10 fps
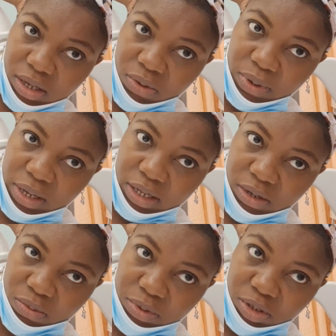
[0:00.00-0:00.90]
Anyway,
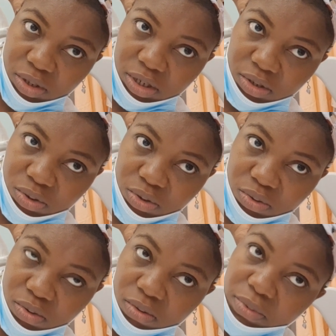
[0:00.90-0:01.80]
guys, I'll be talking to
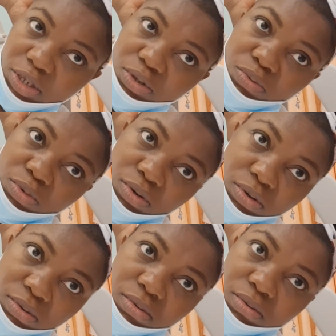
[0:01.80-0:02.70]
you all by
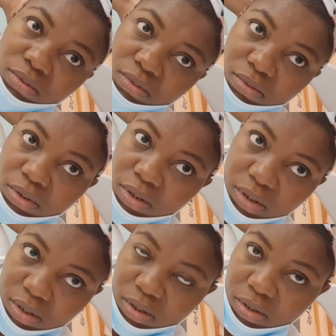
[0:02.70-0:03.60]
tomorrow.
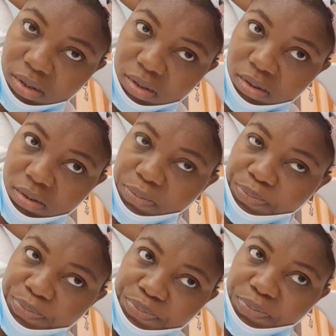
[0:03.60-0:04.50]

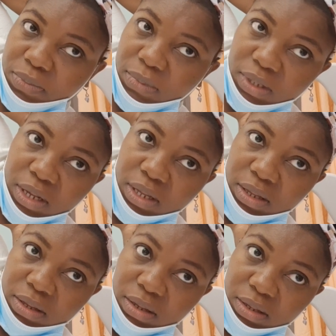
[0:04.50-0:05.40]

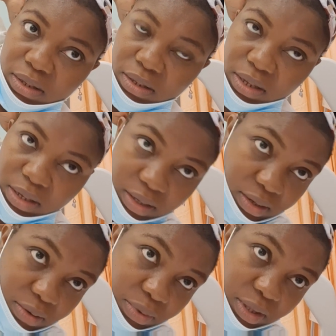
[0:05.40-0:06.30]

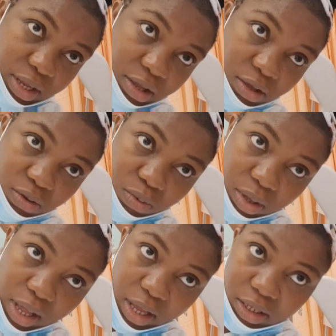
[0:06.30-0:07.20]
Then I'll be telling
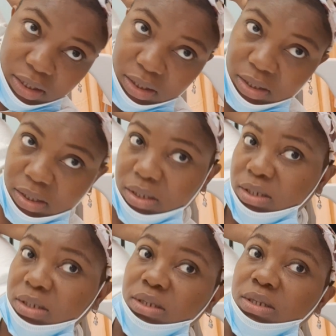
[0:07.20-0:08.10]
you guys
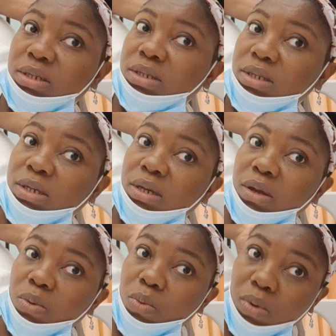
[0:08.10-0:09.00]

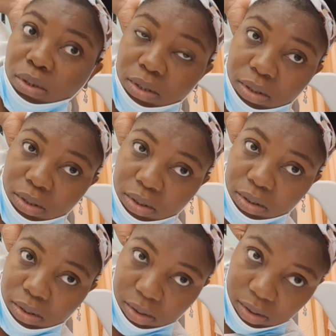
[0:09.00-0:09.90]

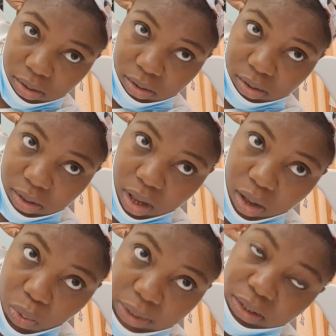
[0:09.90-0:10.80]
what's
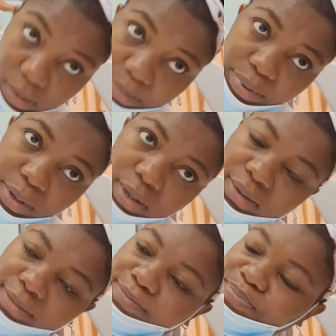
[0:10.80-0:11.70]
up.
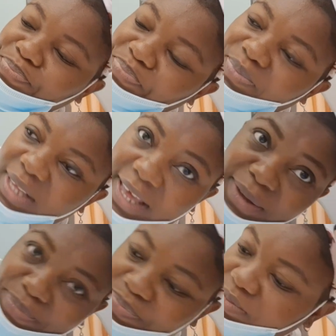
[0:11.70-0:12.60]

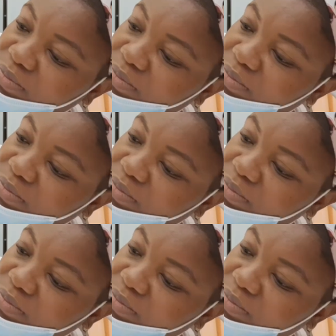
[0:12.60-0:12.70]
Yeah.